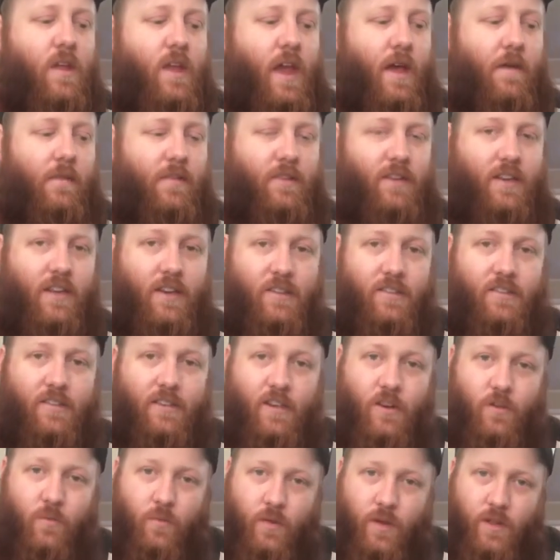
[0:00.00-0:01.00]
have a
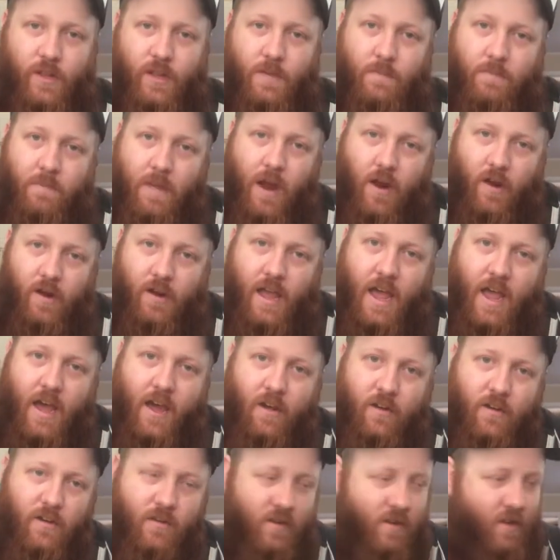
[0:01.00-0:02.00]
tendency to really bear
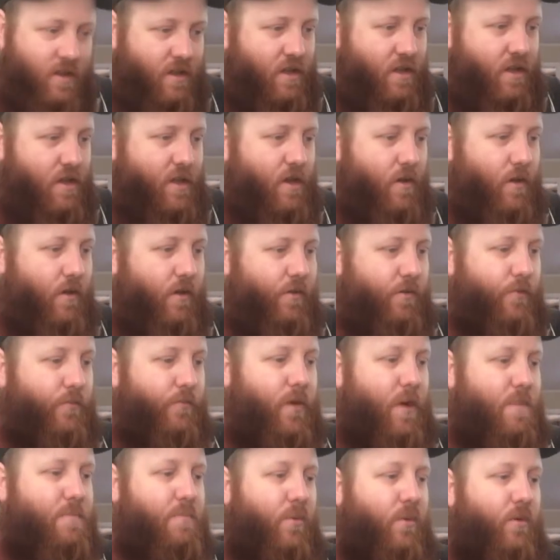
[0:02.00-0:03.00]
down here on the
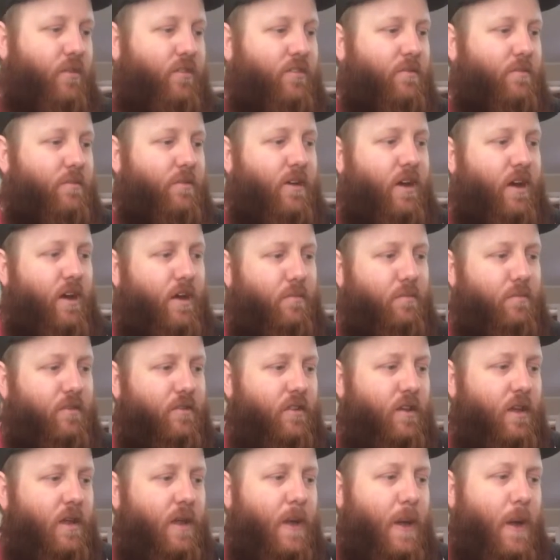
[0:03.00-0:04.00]
fretboard
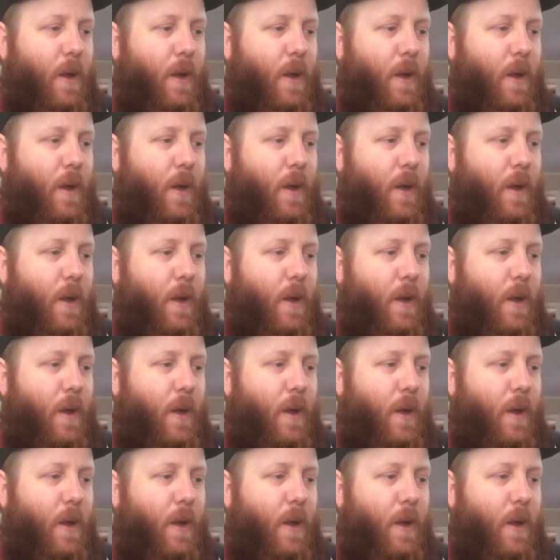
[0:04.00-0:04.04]
sometimes.